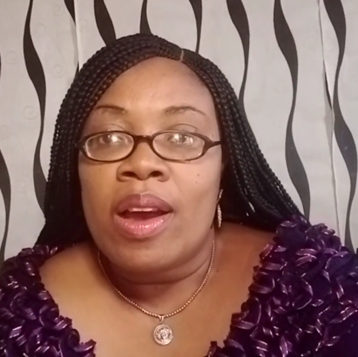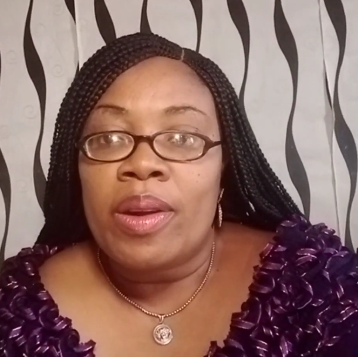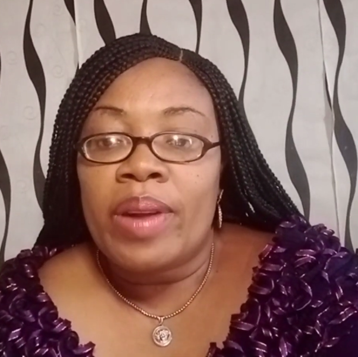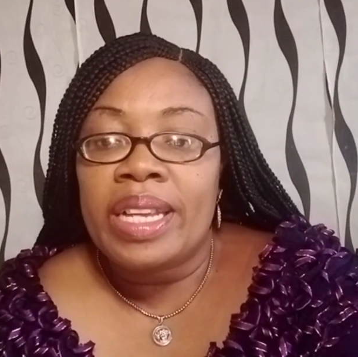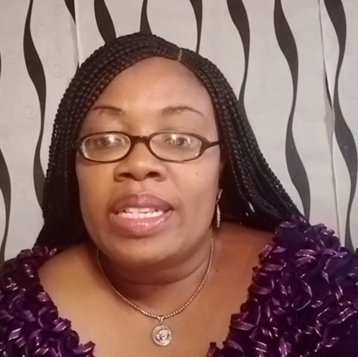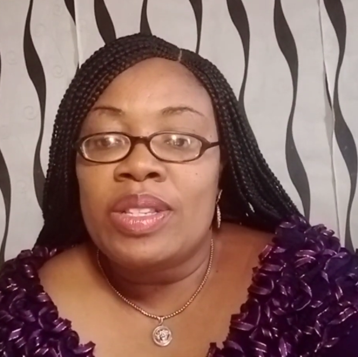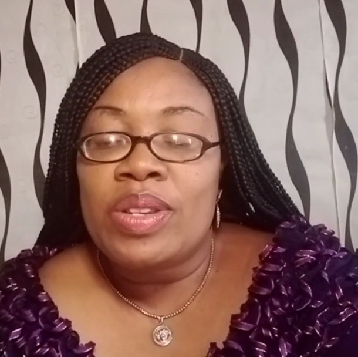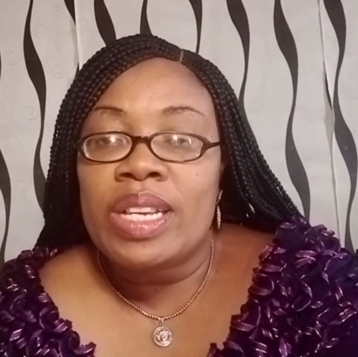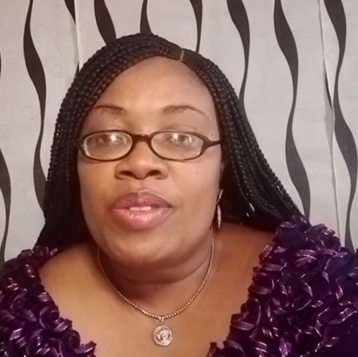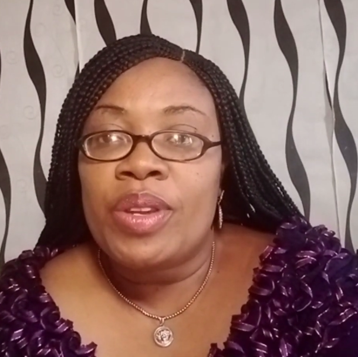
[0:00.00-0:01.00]
All right, in
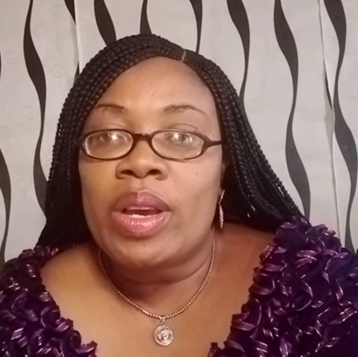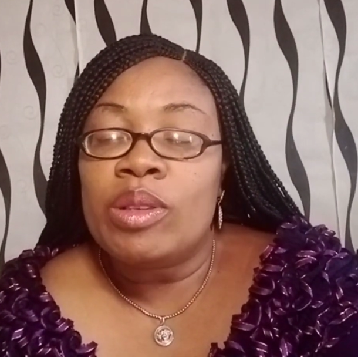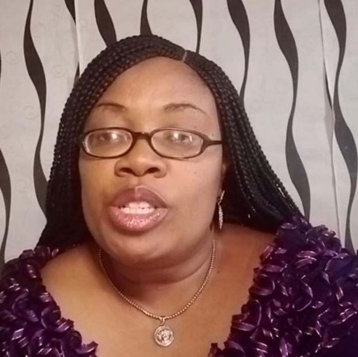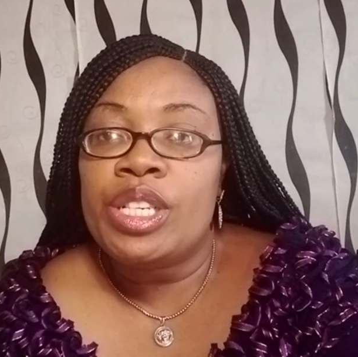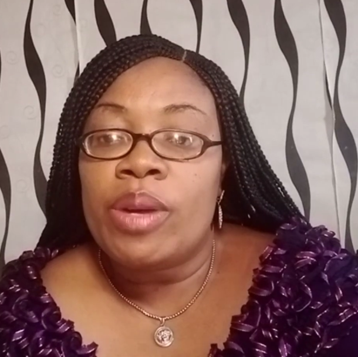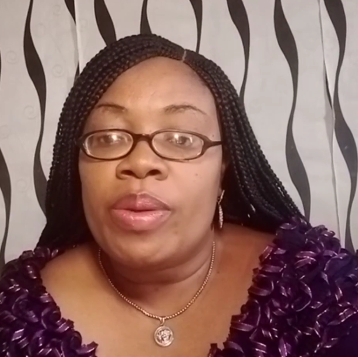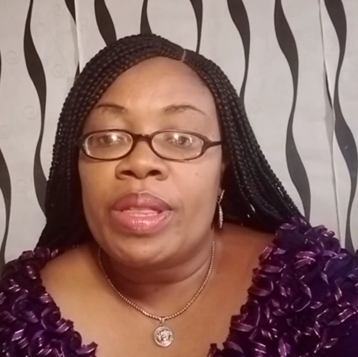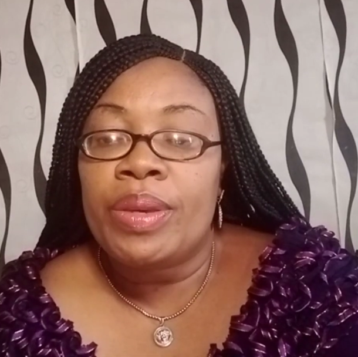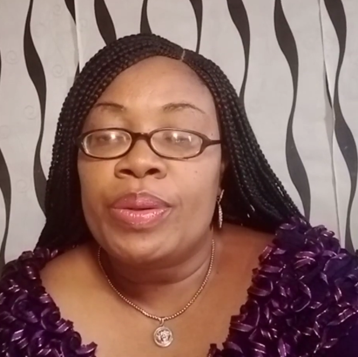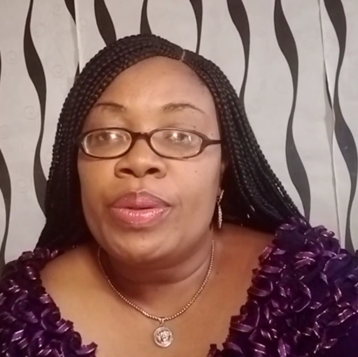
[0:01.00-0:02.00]
today's video I will share with
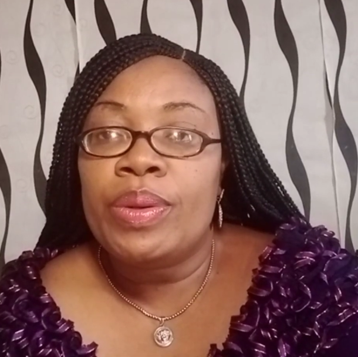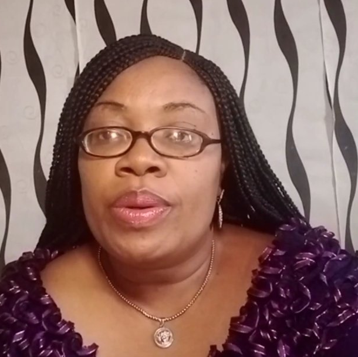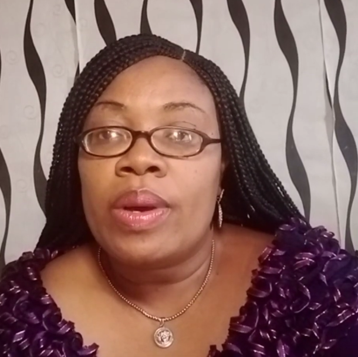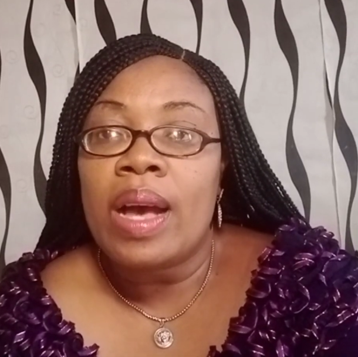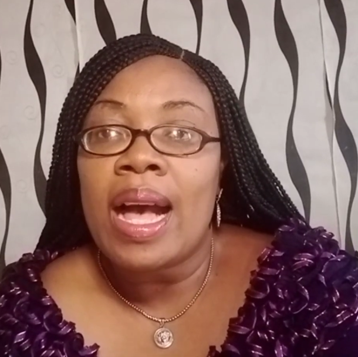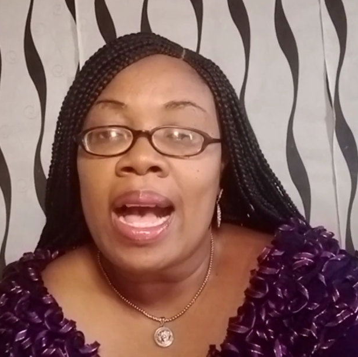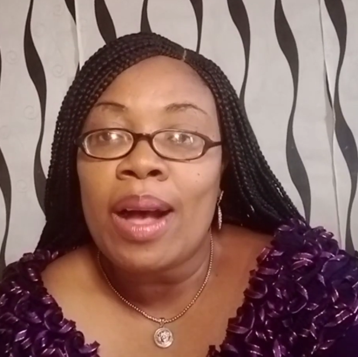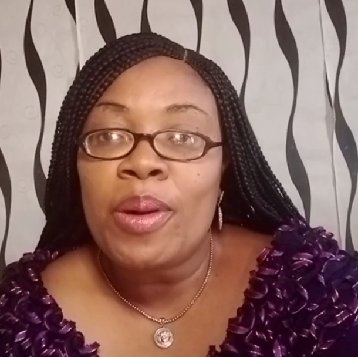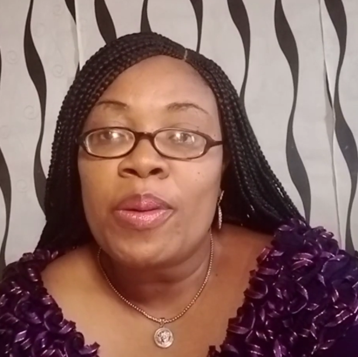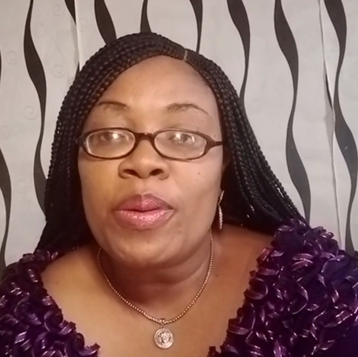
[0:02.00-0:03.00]
you
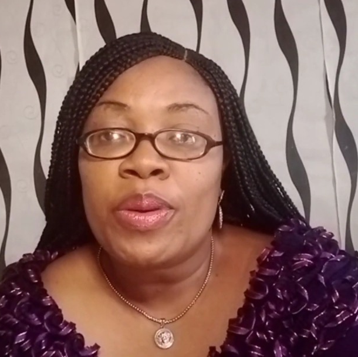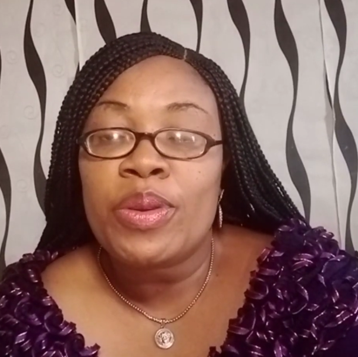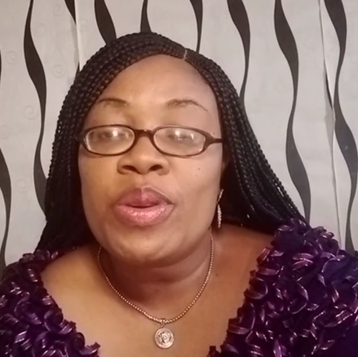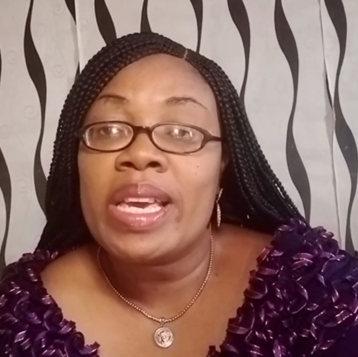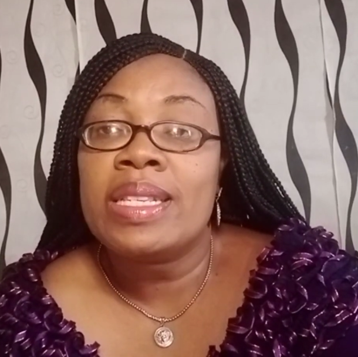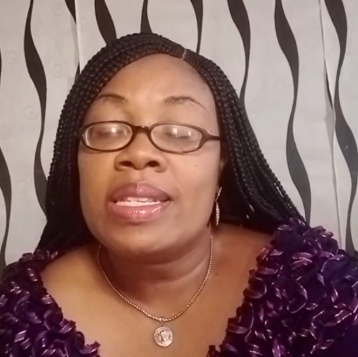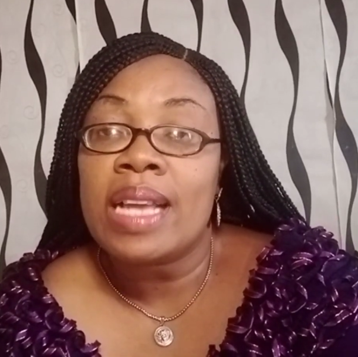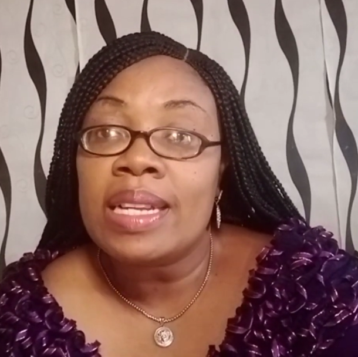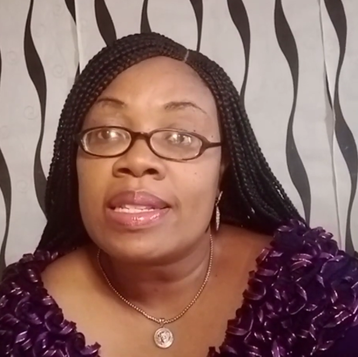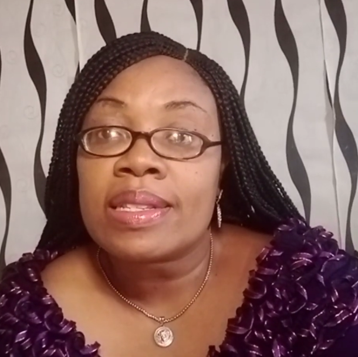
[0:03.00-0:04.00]
how you can
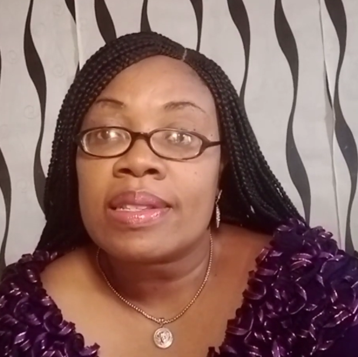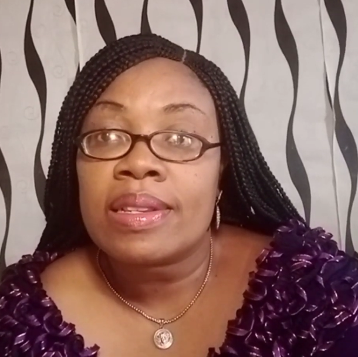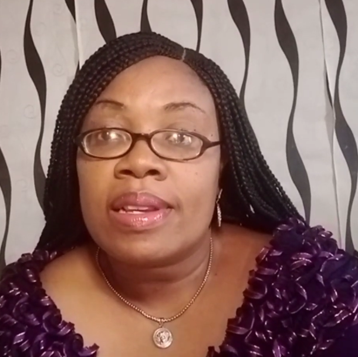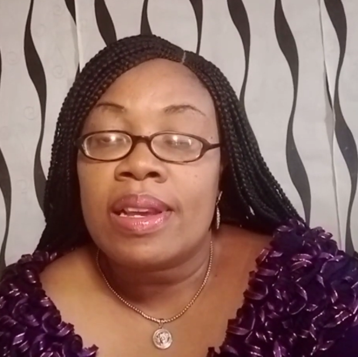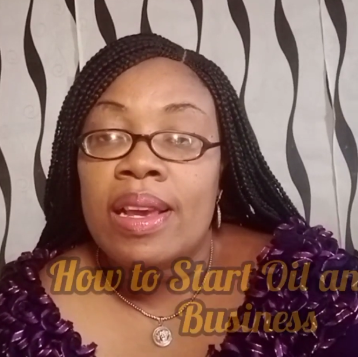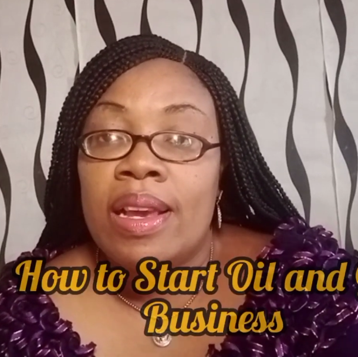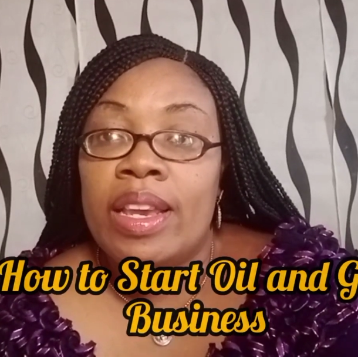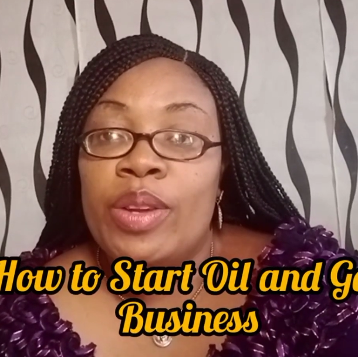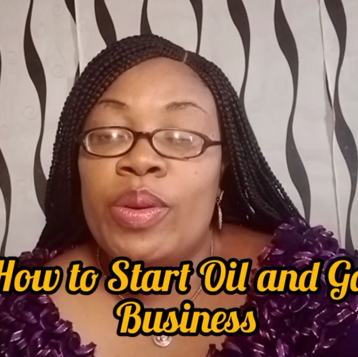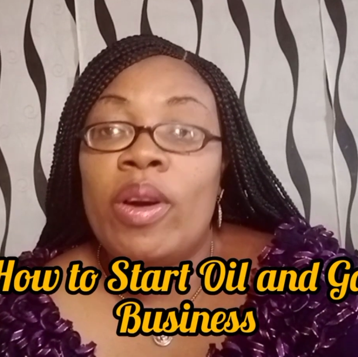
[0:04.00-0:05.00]
start
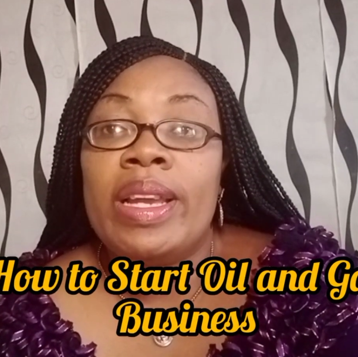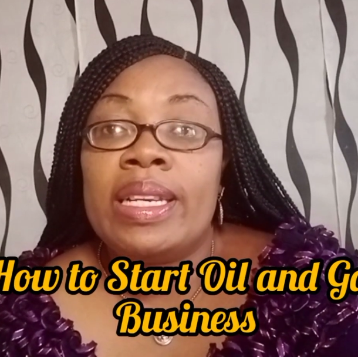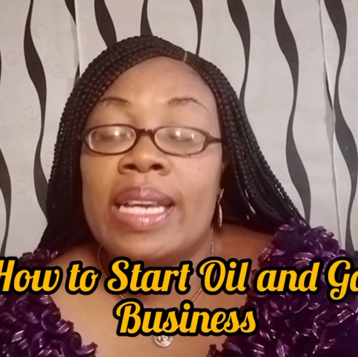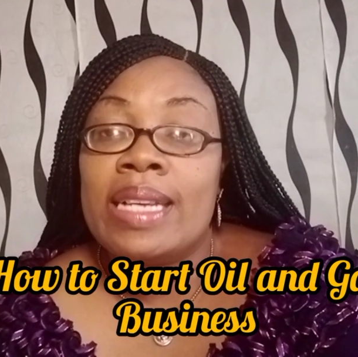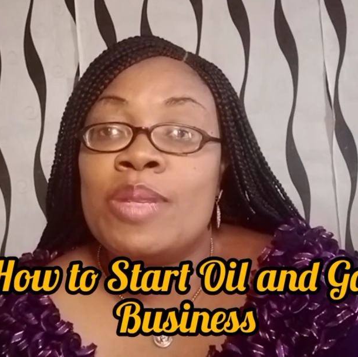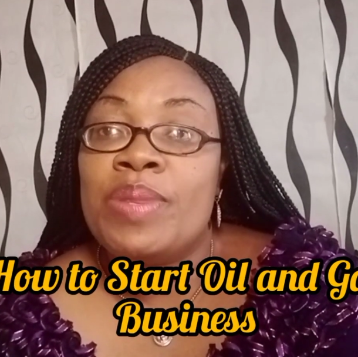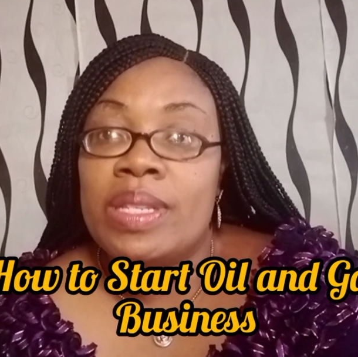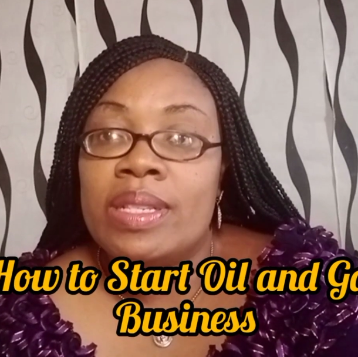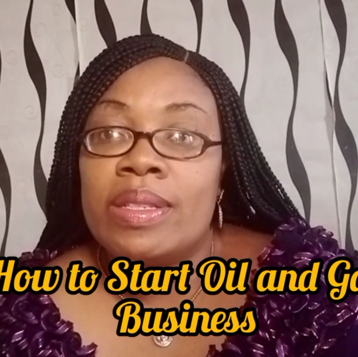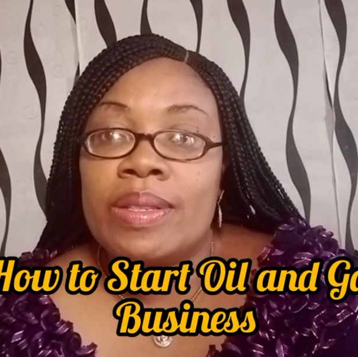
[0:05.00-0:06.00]
oil and gas
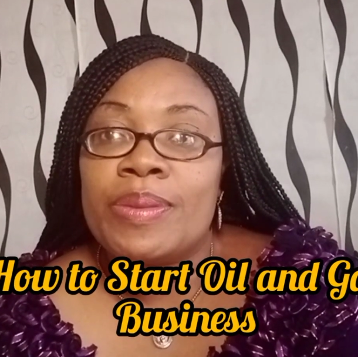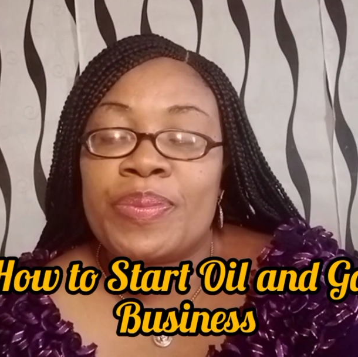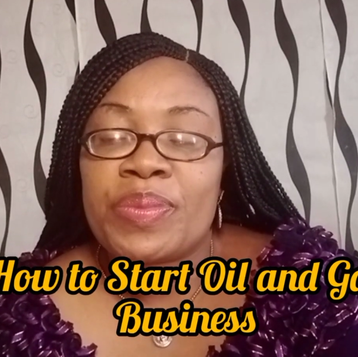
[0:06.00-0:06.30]
business